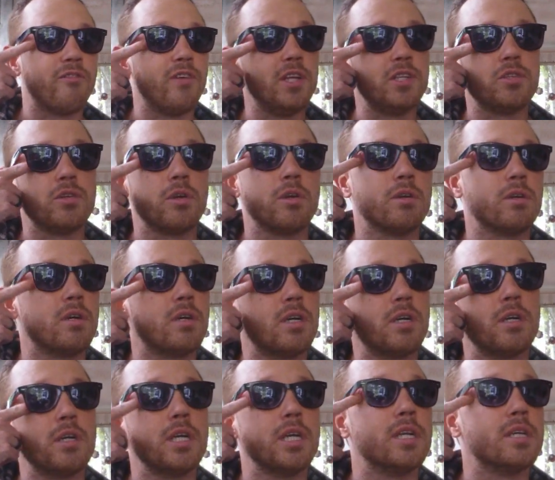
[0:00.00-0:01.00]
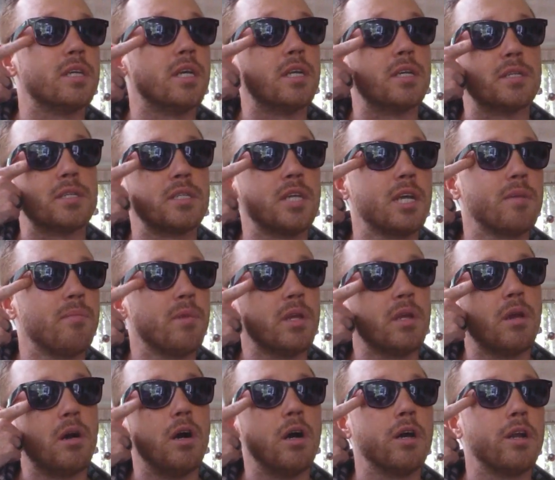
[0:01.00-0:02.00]
featured in a
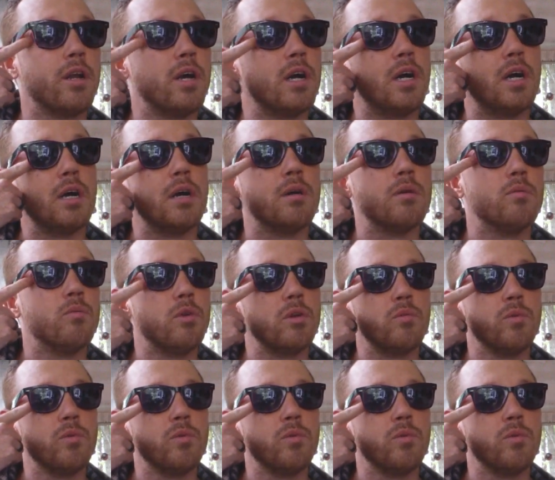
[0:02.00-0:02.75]
segment on a